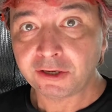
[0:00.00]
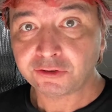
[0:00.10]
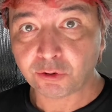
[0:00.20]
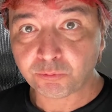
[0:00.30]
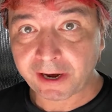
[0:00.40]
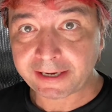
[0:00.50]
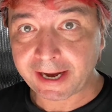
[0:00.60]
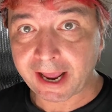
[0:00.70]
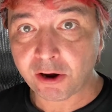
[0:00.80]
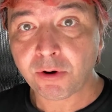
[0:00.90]
So right
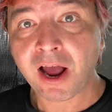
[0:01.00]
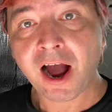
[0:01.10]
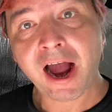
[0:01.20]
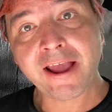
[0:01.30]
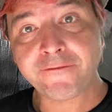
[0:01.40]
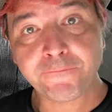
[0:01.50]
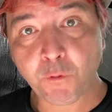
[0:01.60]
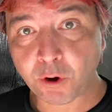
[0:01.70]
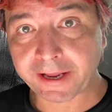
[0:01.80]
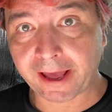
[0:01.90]
now I have
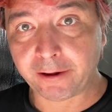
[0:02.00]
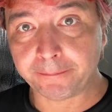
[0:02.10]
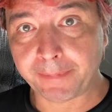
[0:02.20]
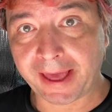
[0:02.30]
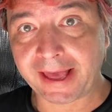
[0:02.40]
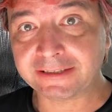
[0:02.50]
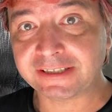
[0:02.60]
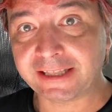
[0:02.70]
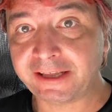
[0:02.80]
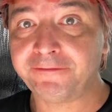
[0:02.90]
4-gallon bags
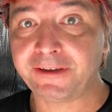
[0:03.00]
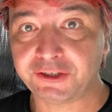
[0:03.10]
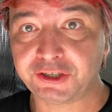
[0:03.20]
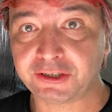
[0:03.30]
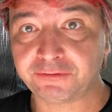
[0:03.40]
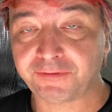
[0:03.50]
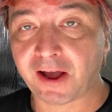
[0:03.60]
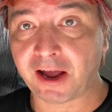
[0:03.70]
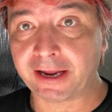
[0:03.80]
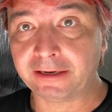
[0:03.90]
and they fit just
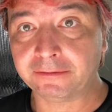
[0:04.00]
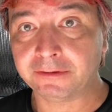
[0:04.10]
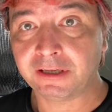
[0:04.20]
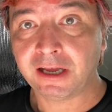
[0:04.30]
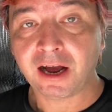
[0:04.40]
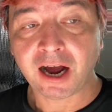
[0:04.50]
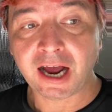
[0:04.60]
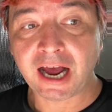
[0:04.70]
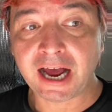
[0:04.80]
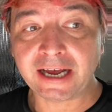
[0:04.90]
fine.
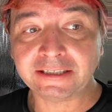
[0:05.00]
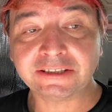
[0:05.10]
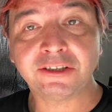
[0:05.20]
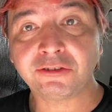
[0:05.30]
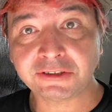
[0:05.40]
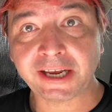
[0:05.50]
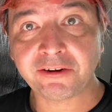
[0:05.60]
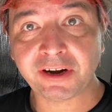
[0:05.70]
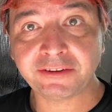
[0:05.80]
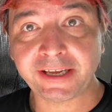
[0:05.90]
It's a little tight
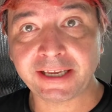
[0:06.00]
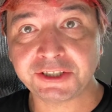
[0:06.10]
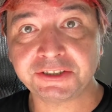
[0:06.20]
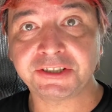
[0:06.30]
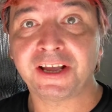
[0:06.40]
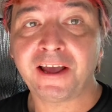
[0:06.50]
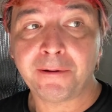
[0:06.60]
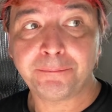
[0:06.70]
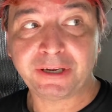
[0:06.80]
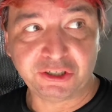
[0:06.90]
around the edges,
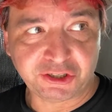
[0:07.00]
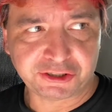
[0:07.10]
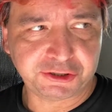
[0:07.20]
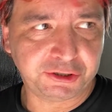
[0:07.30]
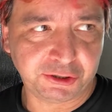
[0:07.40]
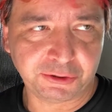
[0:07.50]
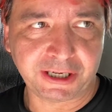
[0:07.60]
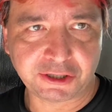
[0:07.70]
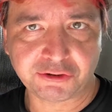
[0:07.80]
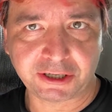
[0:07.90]
but you do
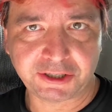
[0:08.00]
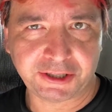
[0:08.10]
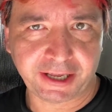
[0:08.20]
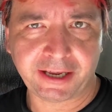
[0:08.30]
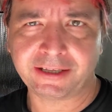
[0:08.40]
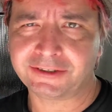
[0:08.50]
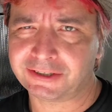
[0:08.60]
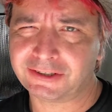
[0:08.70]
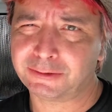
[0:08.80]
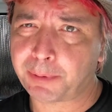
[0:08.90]
that stretchy thing, and
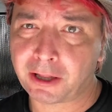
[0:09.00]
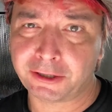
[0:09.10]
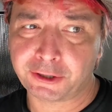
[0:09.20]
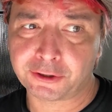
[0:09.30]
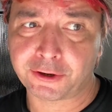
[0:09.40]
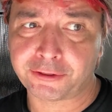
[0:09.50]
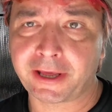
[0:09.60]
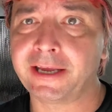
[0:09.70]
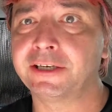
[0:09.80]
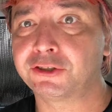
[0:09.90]
since it's
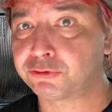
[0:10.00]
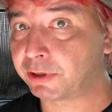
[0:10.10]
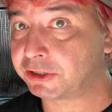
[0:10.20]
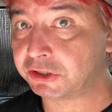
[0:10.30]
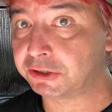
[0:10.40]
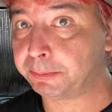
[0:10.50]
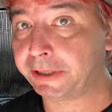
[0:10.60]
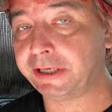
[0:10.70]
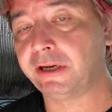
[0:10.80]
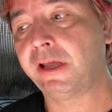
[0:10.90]
polyurethane, it stretches a
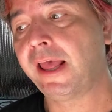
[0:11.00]
bit.